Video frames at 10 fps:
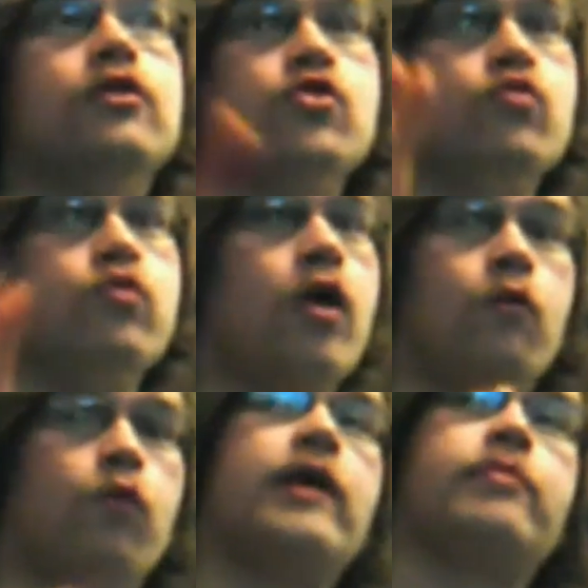You
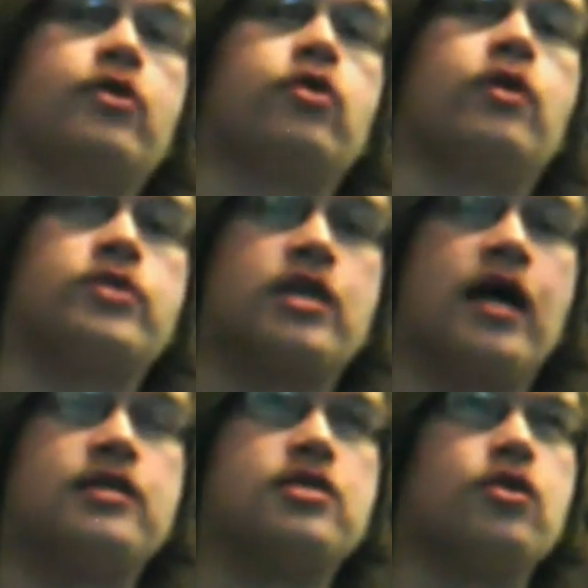want way bigger numbers than
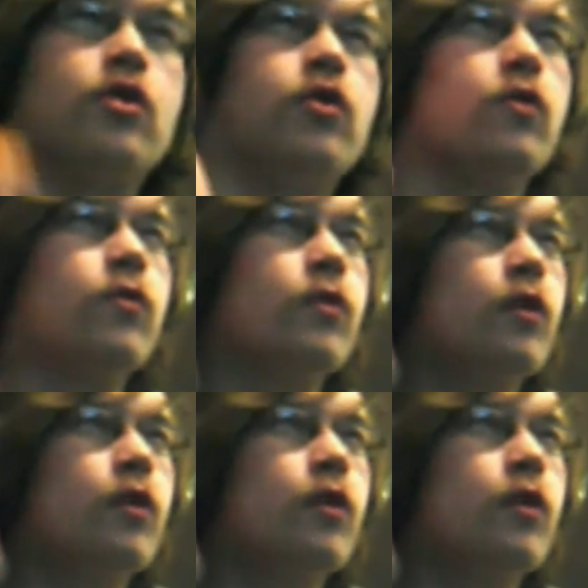that. So